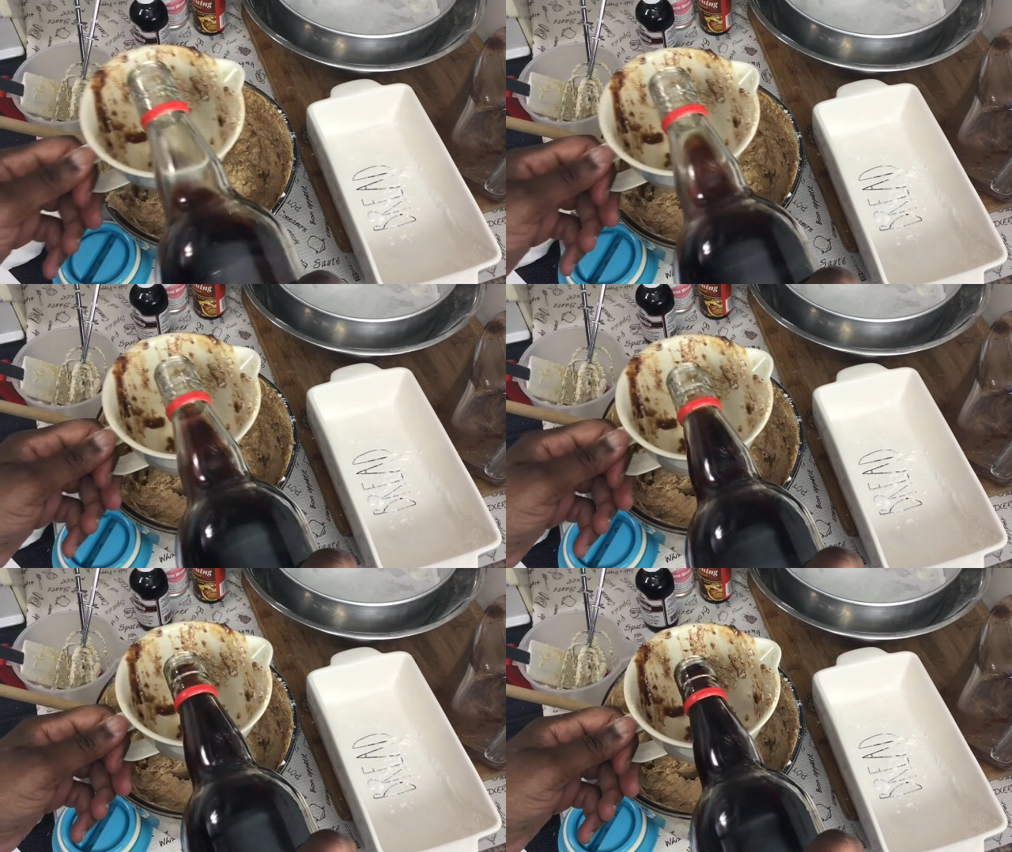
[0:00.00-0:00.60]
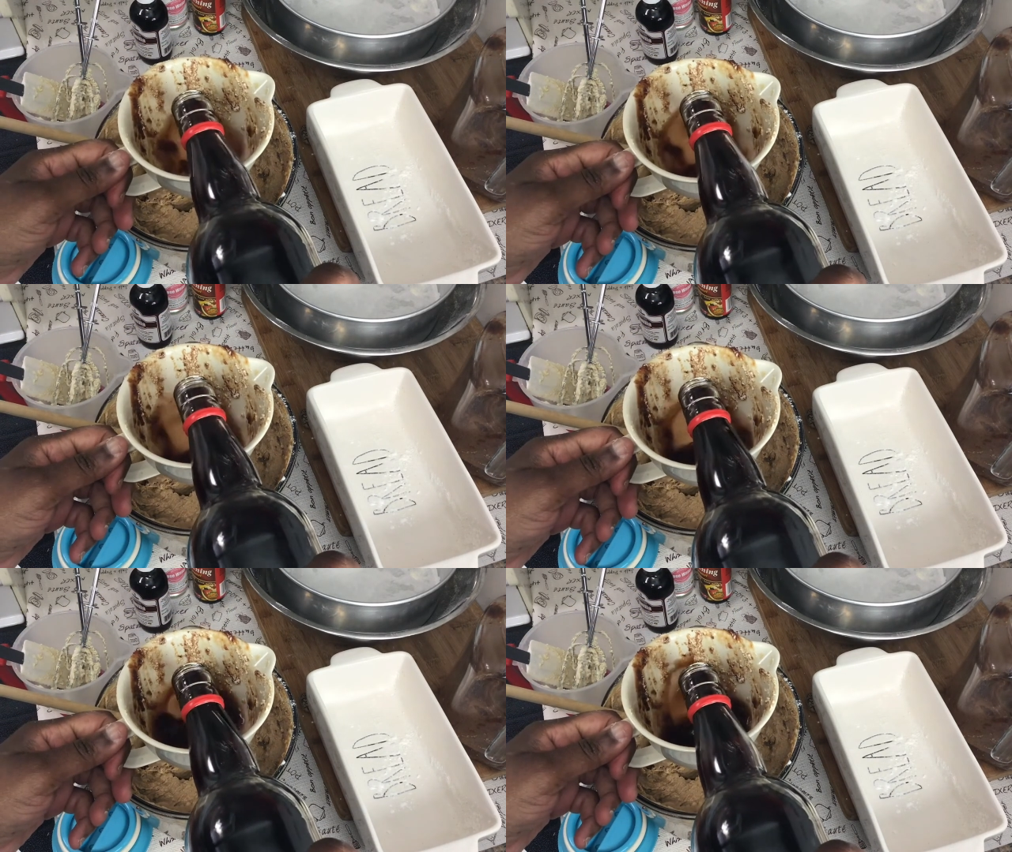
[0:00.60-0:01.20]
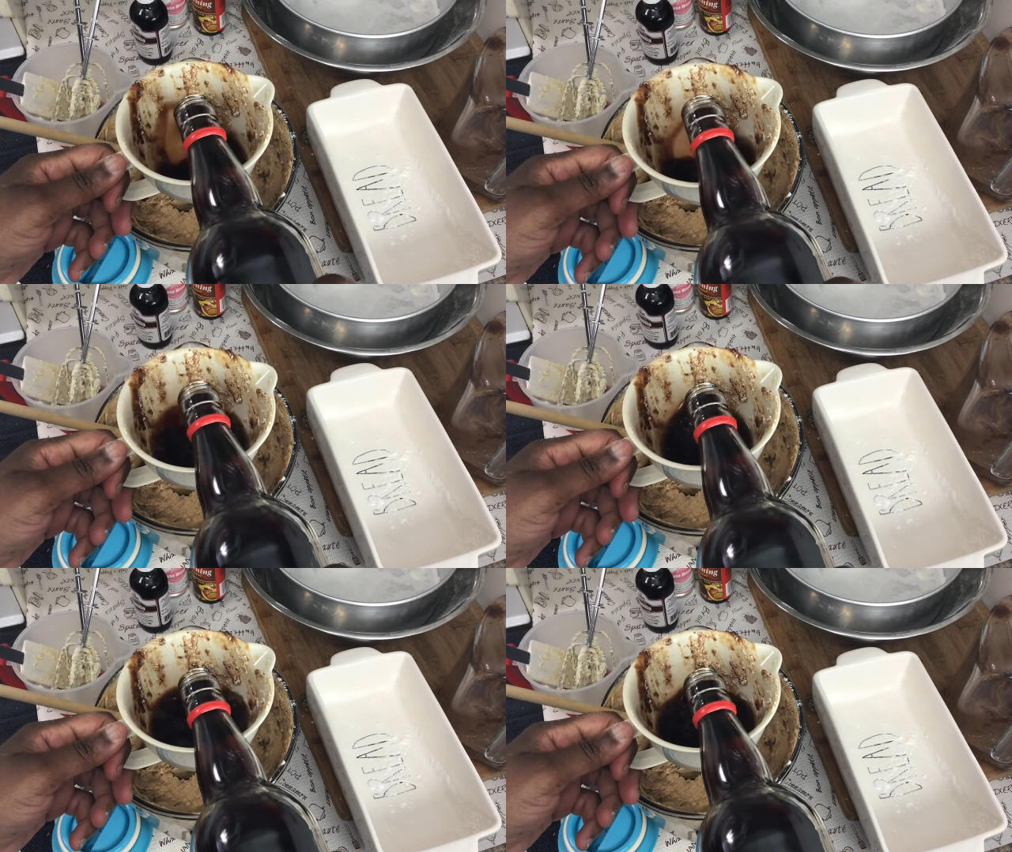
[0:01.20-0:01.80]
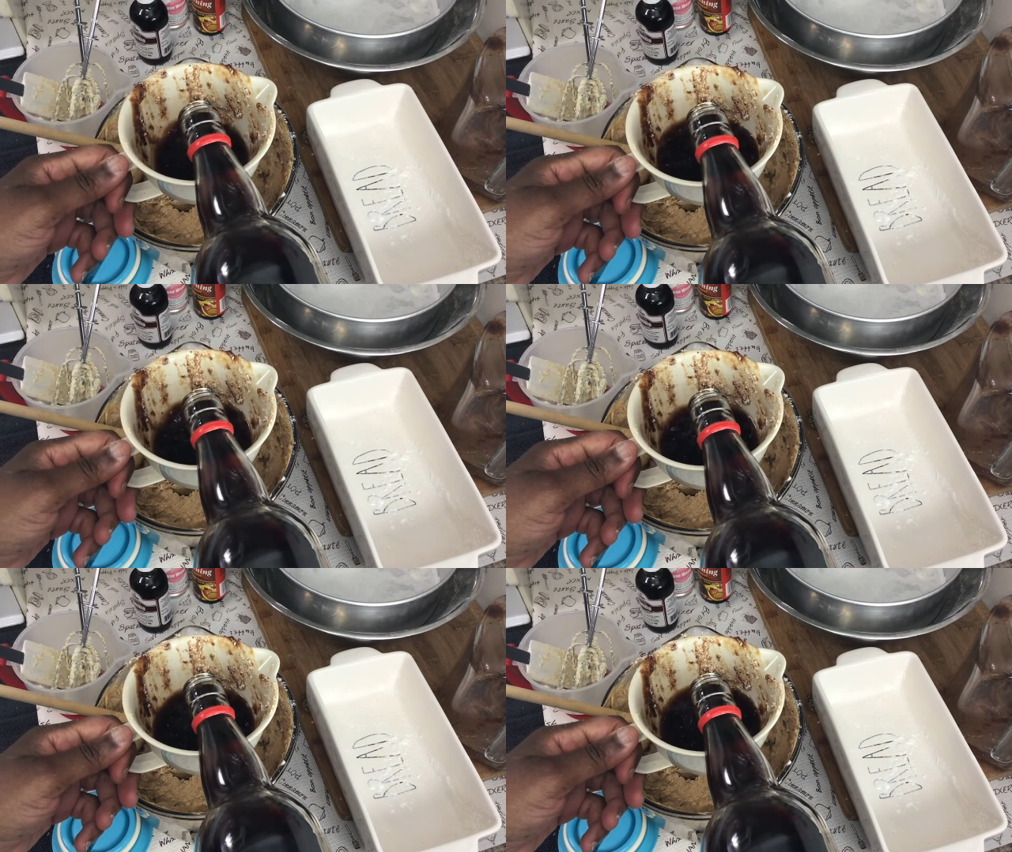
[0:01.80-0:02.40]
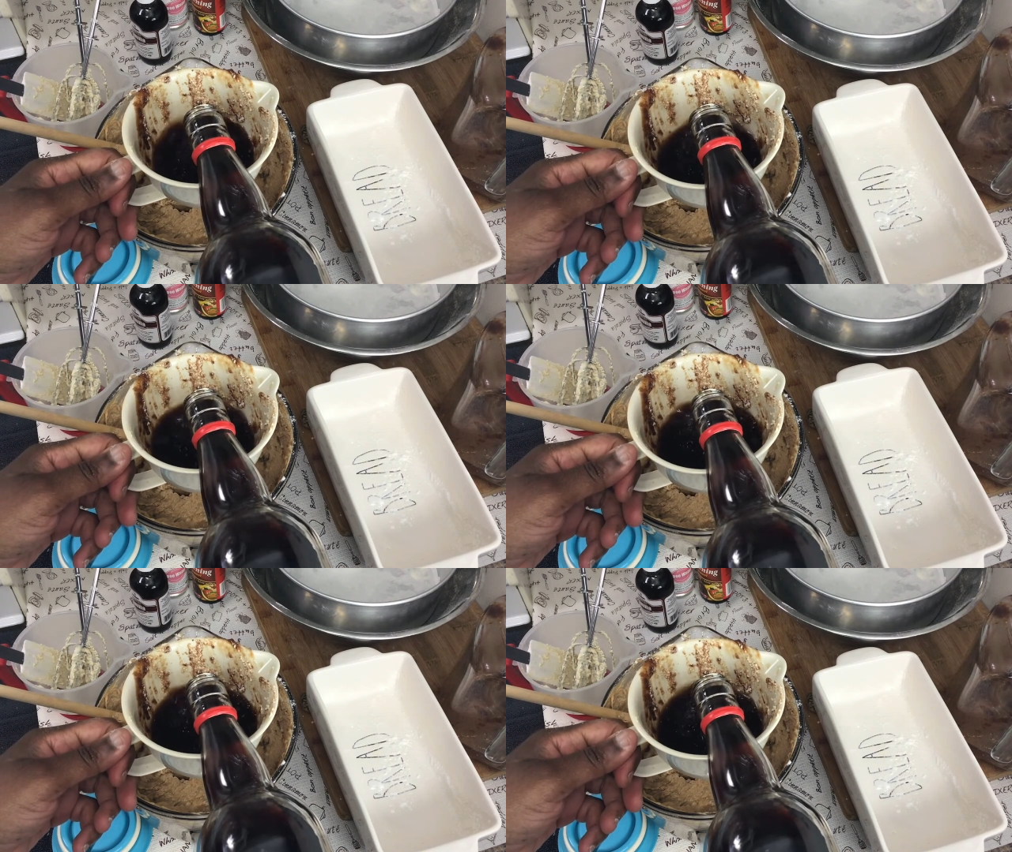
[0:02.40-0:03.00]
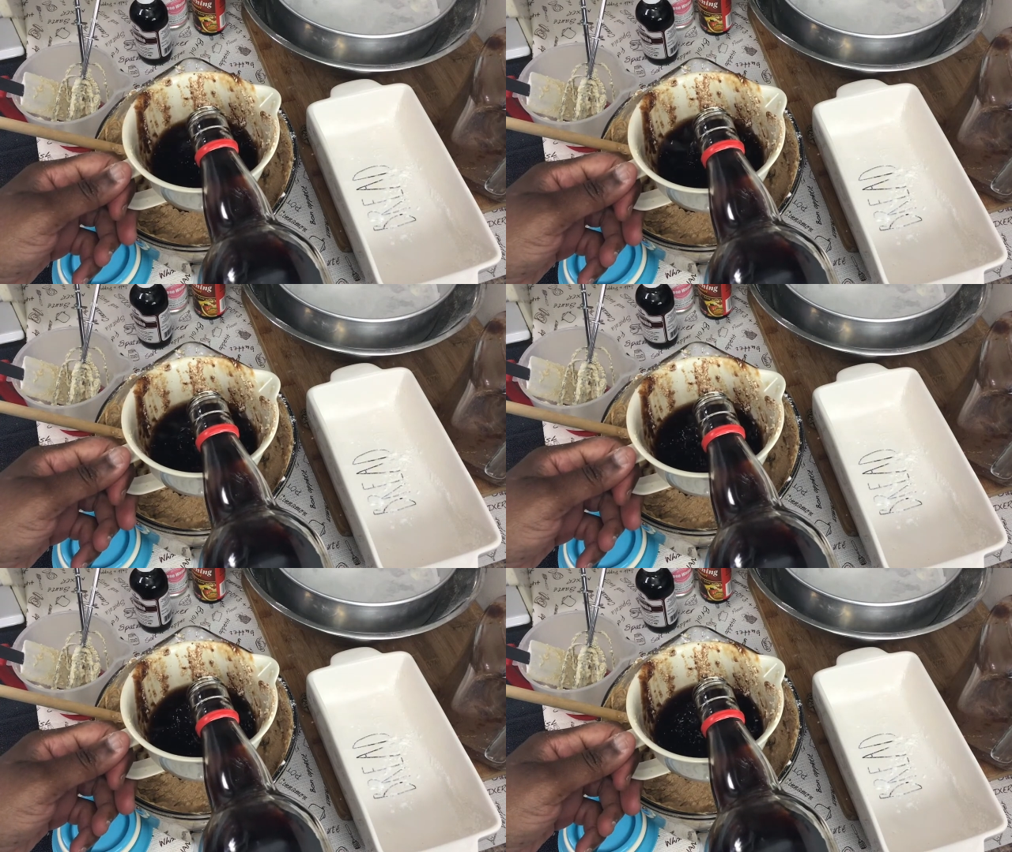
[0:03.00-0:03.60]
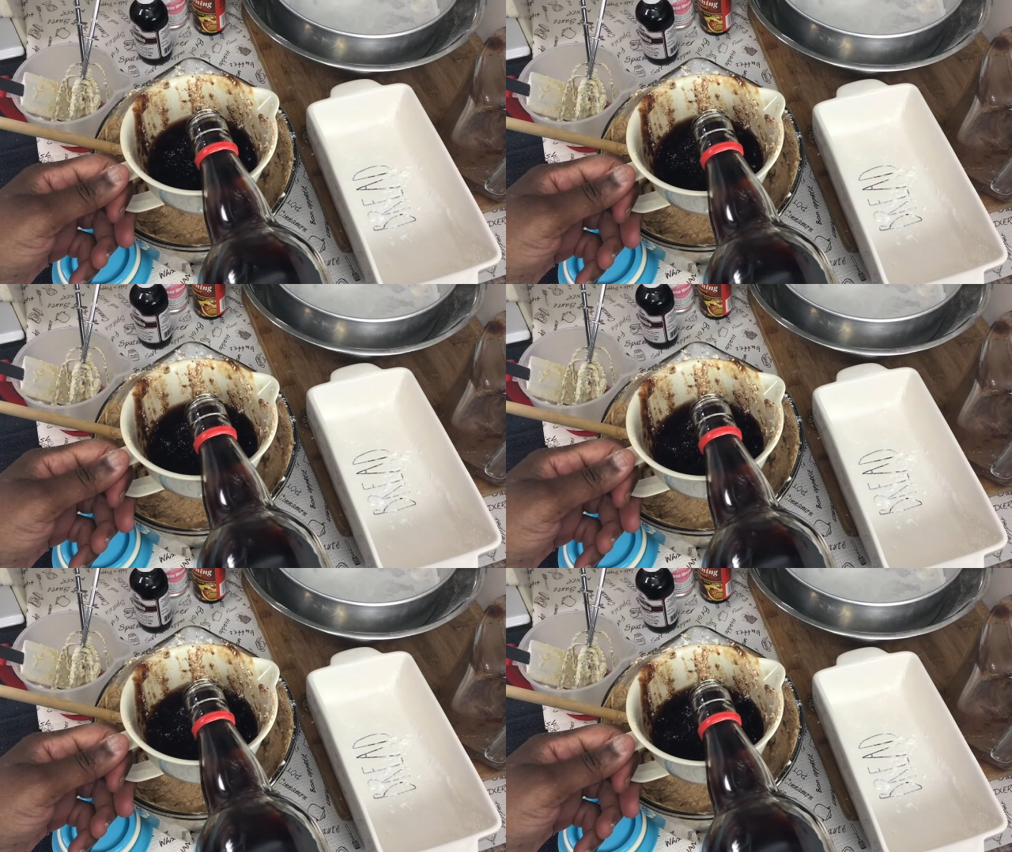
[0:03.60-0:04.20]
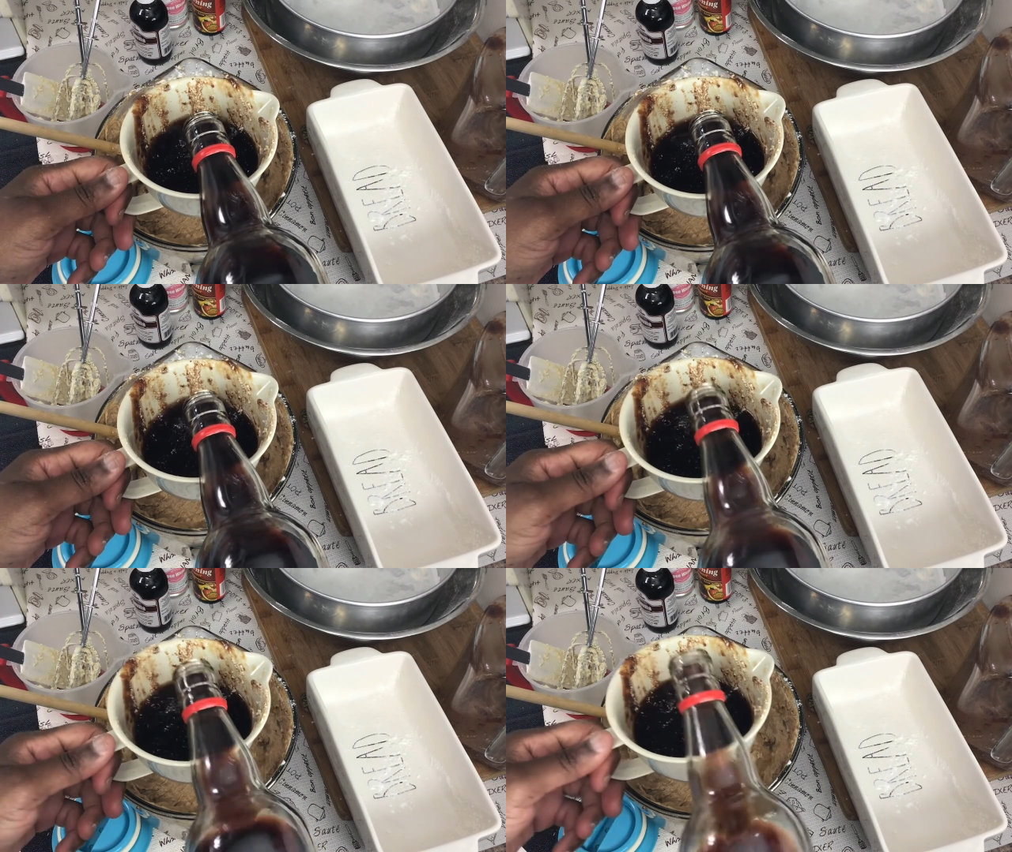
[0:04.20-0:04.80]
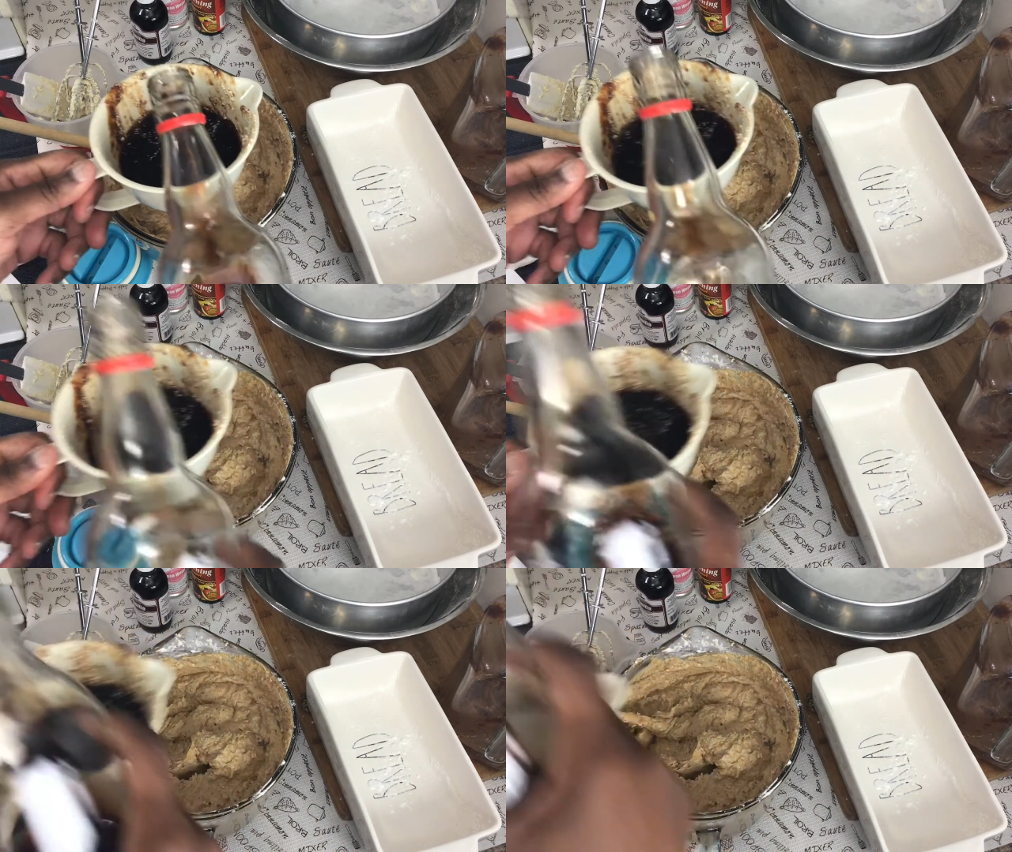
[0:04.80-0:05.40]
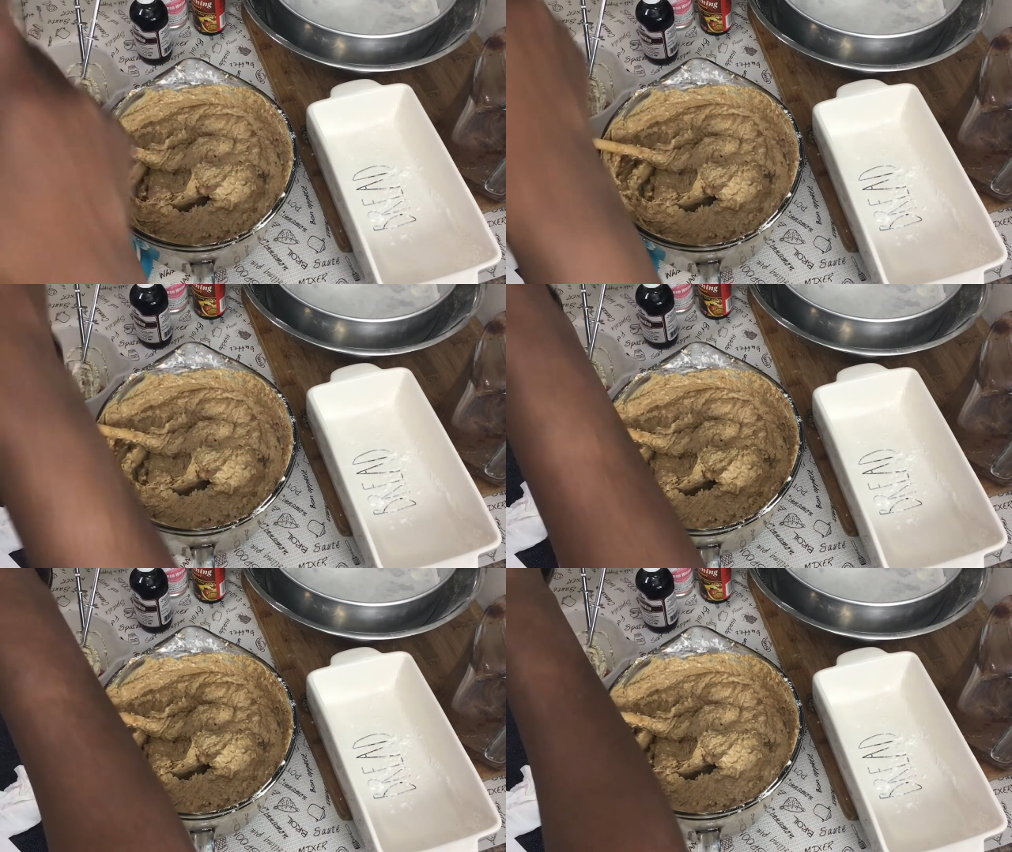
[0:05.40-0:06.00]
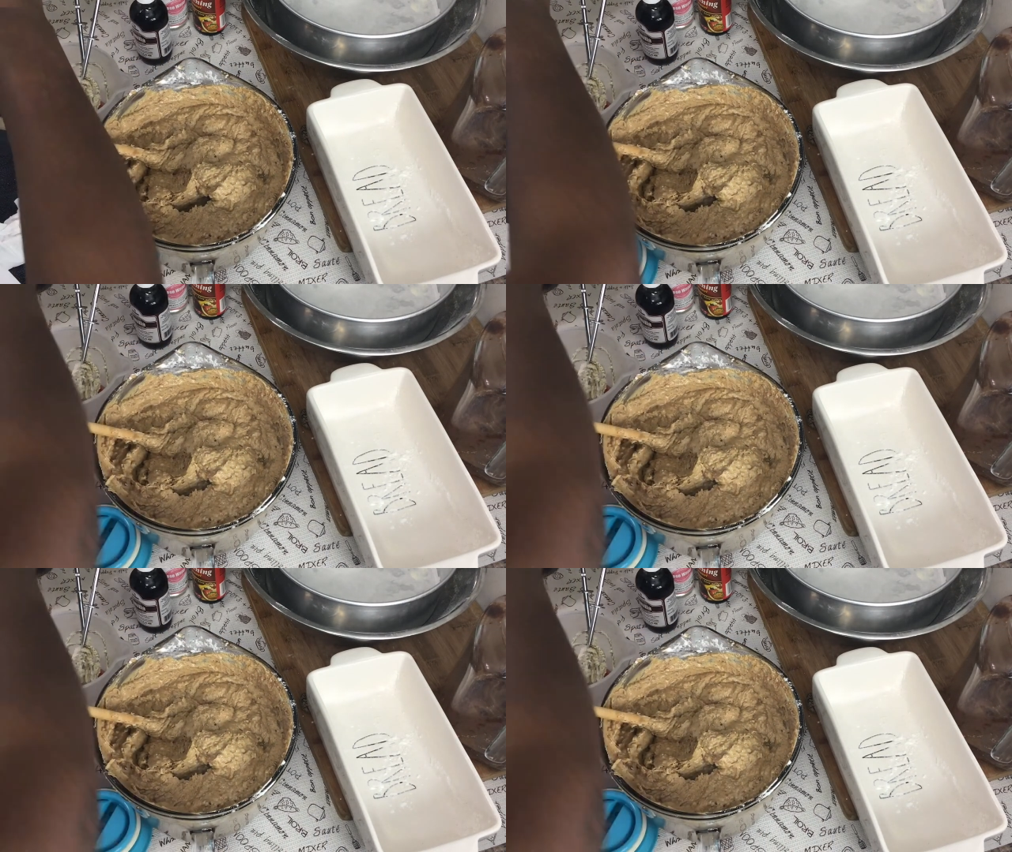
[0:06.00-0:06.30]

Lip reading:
(no speaker visible)